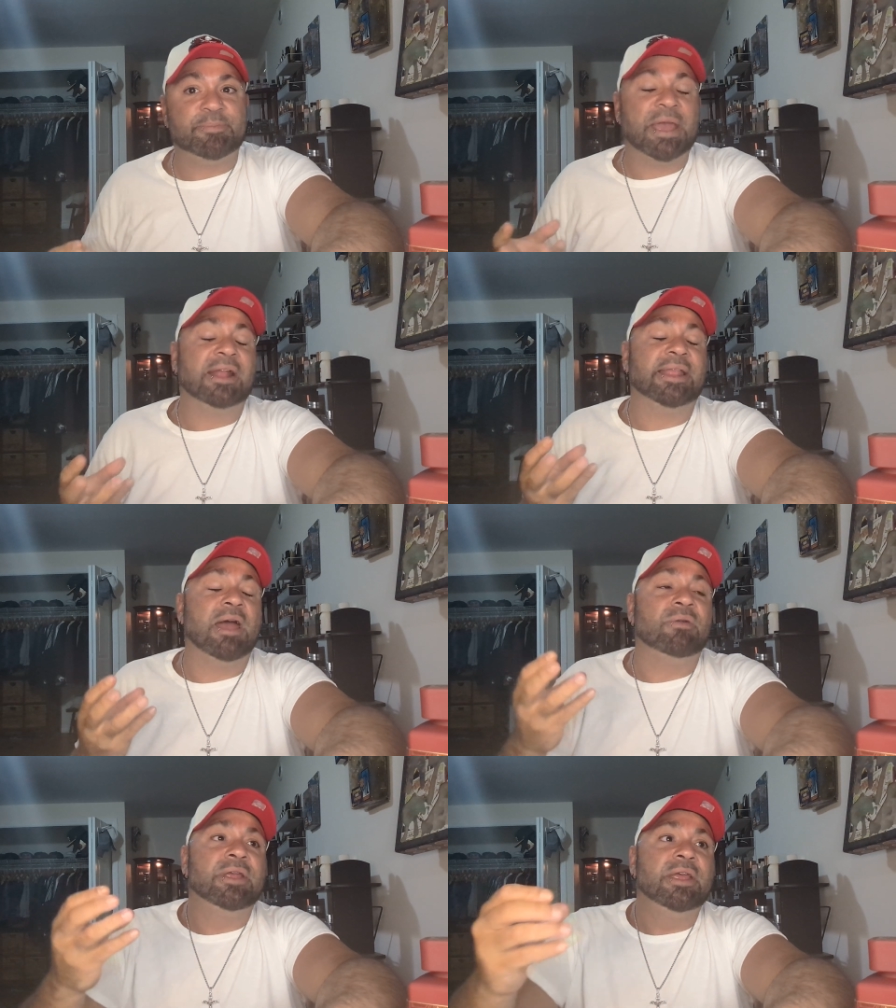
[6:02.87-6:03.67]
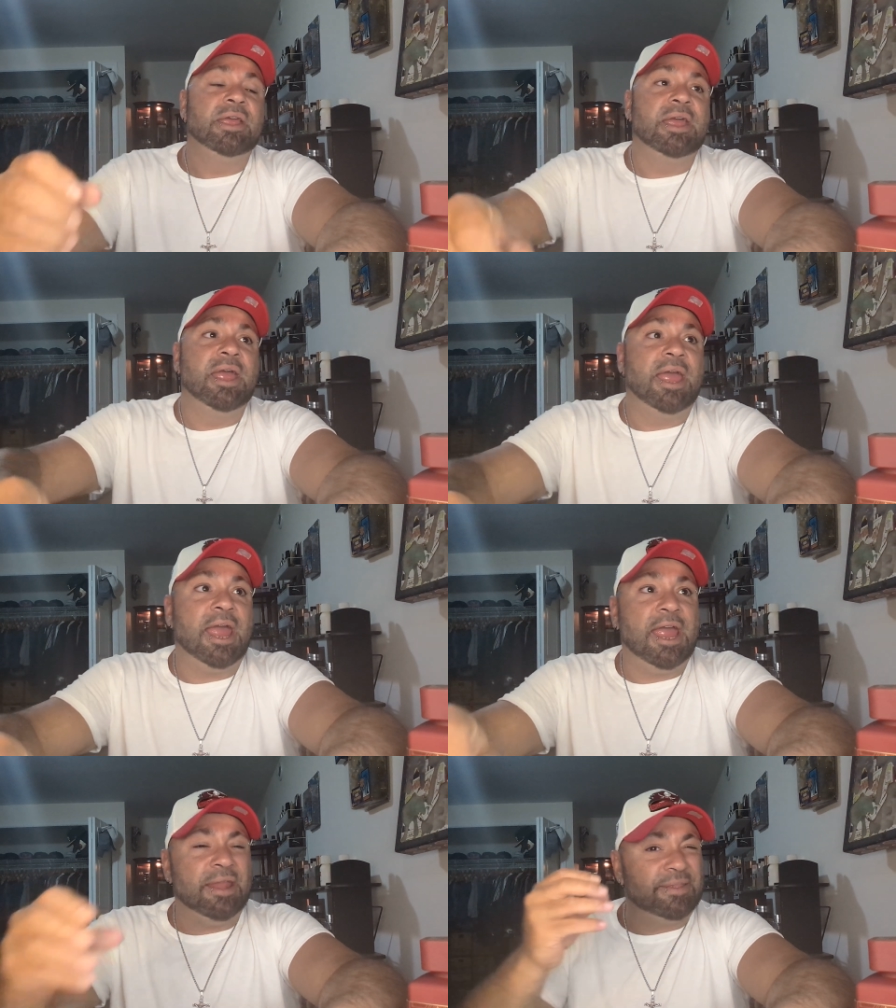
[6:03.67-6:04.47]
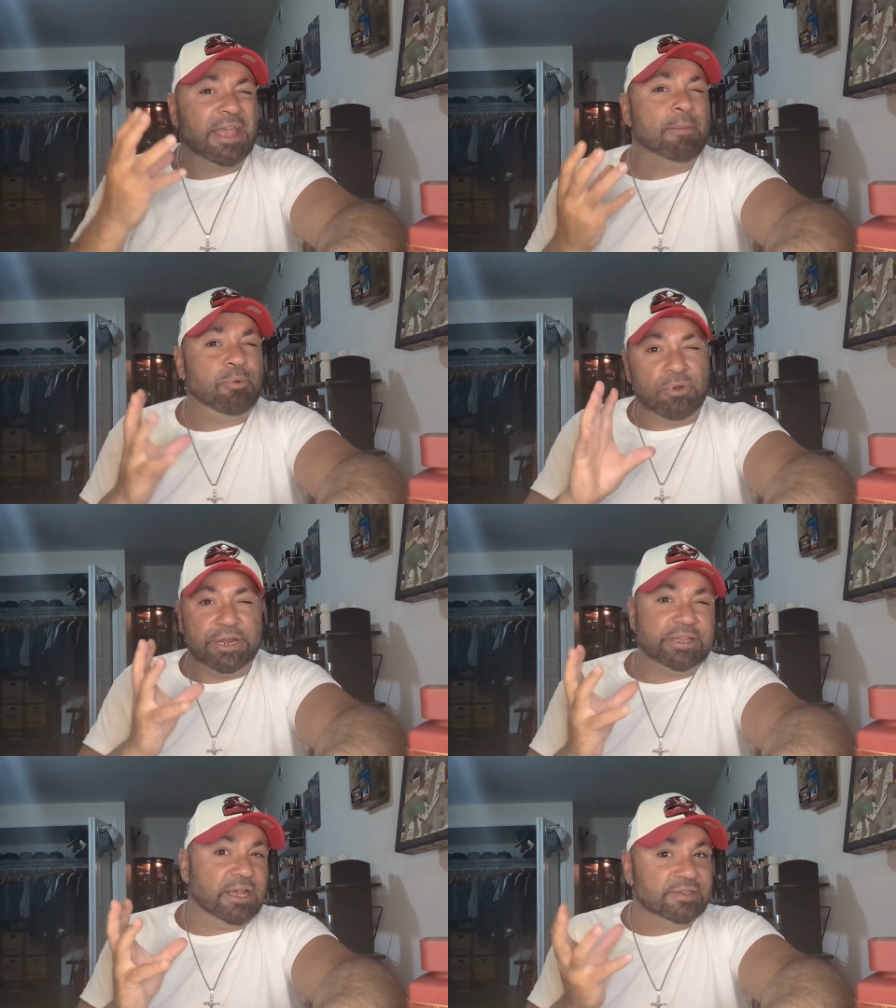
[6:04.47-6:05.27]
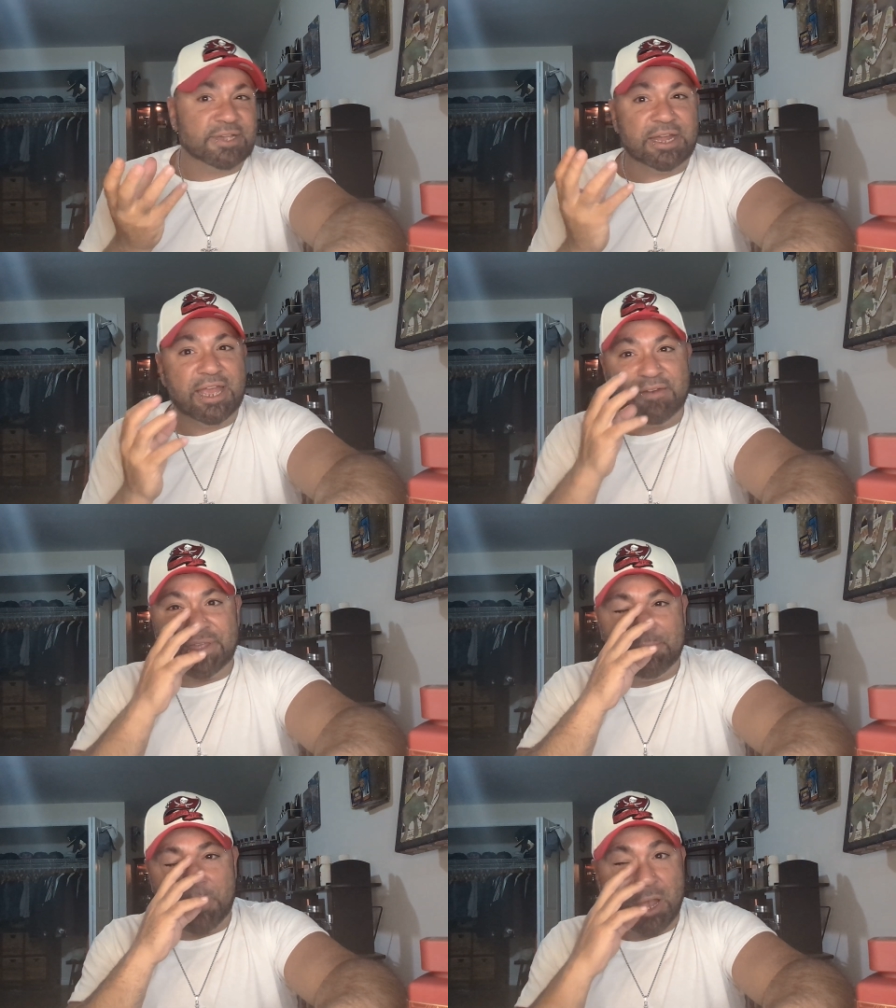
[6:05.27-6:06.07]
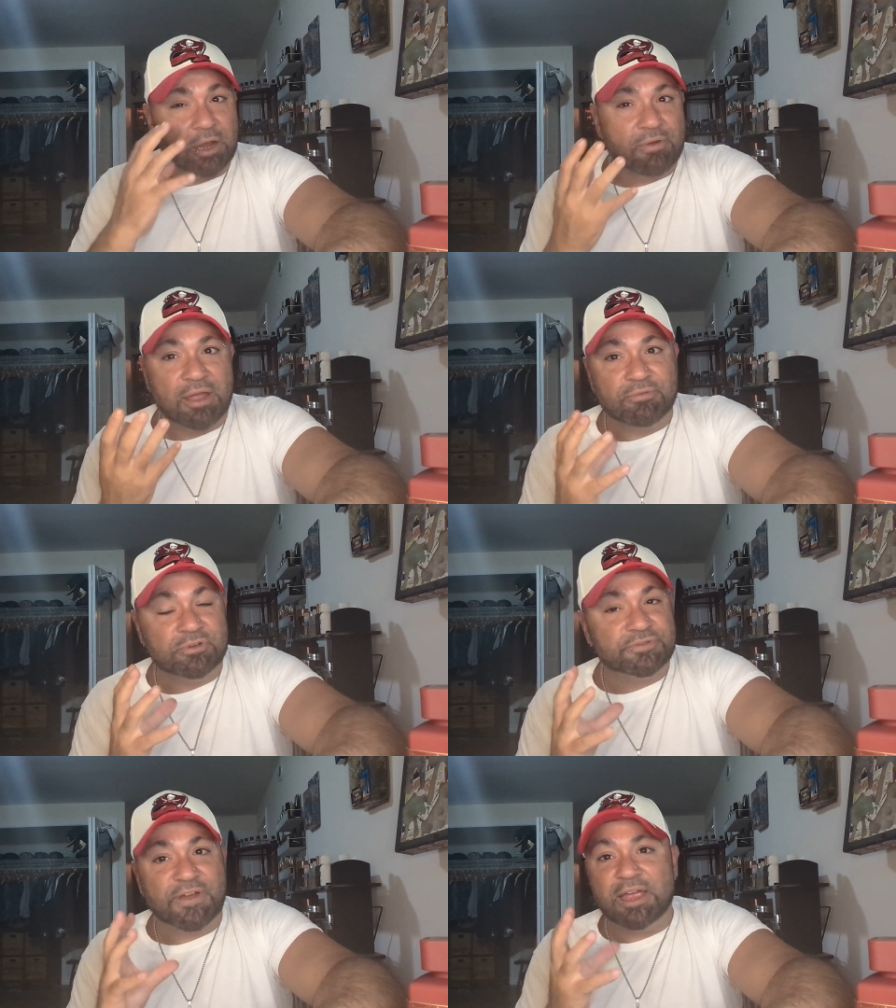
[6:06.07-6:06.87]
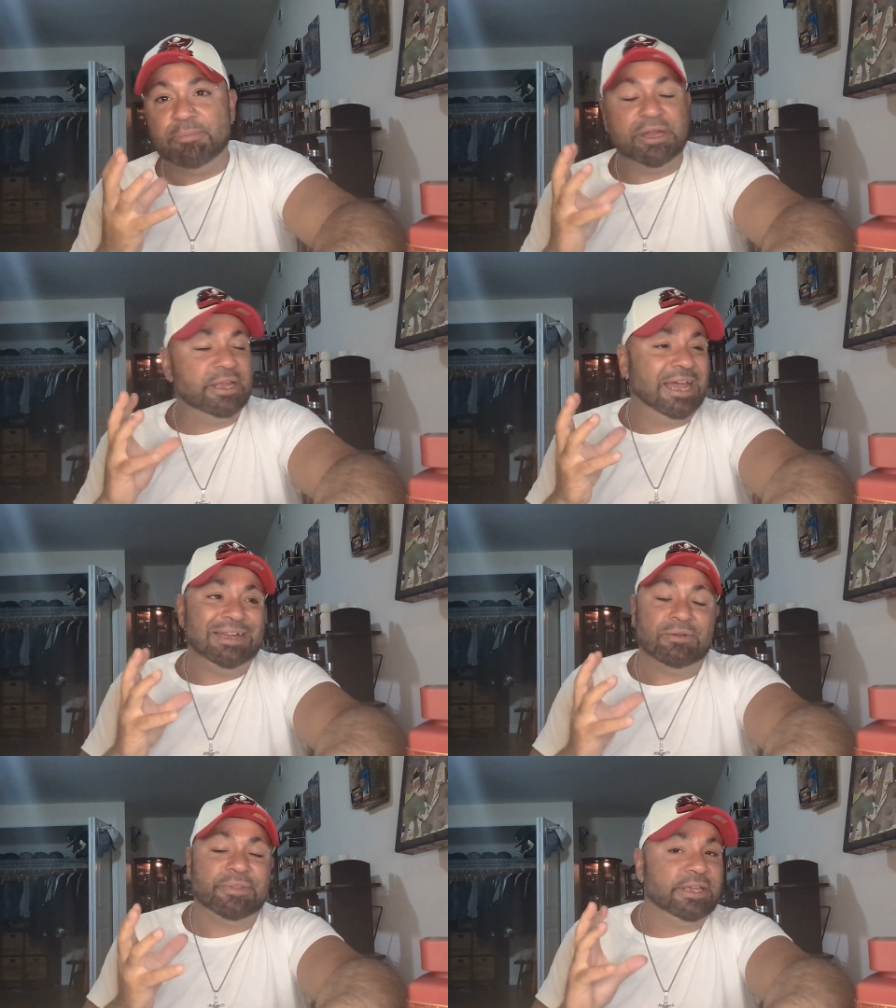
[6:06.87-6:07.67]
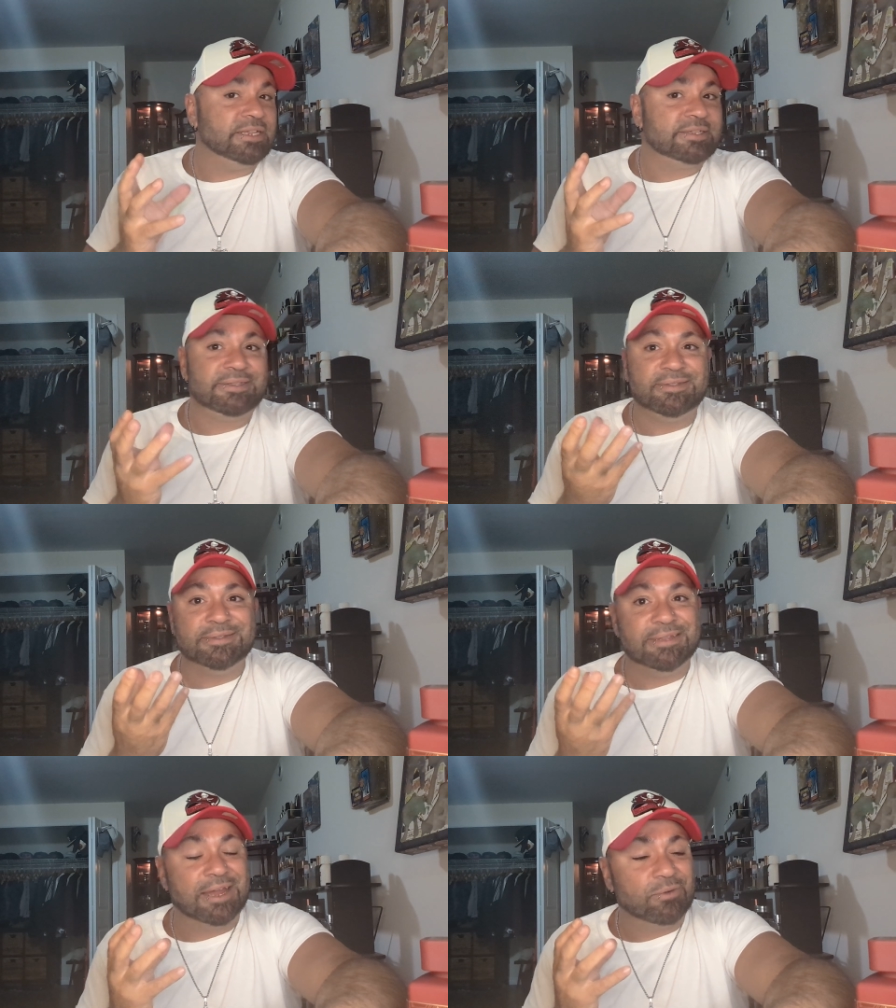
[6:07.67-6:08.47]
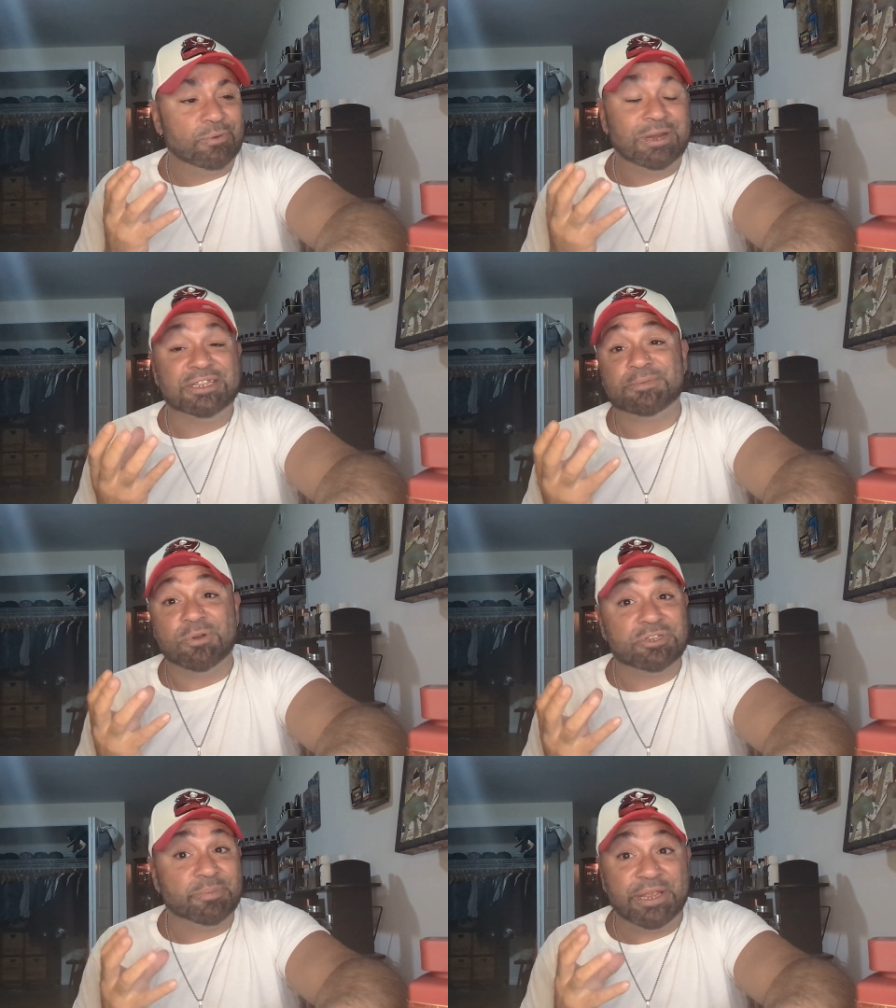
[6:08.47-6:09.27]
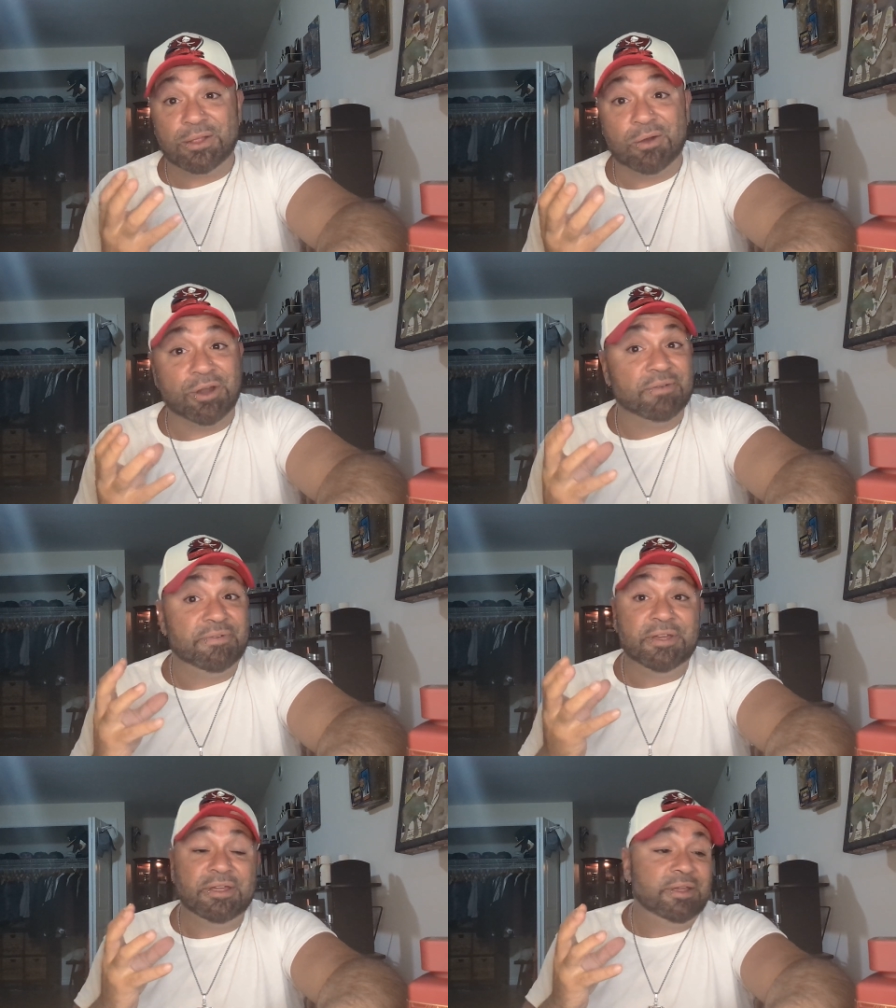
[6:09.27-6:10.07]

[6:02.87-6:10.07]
it back down. And at that point, it does kind of have that Baccarat Rouge vibe, but I don't think it's, I don't know what it's supposed to be a clone of.